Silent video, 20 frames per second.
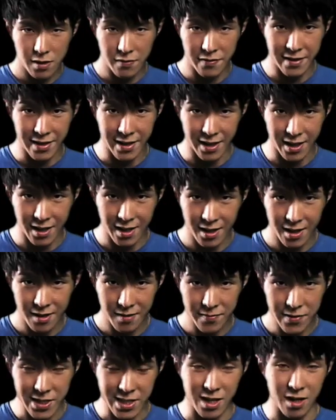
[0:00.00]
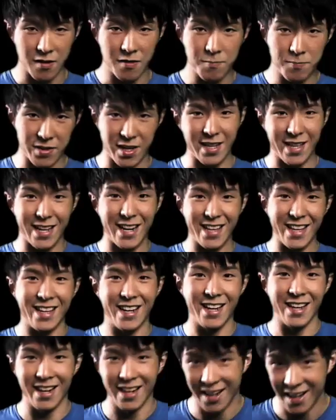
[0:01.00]
feeling, instead of
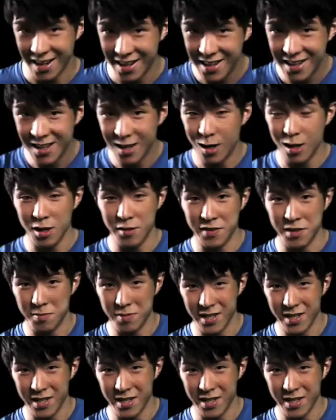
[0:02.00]
all over the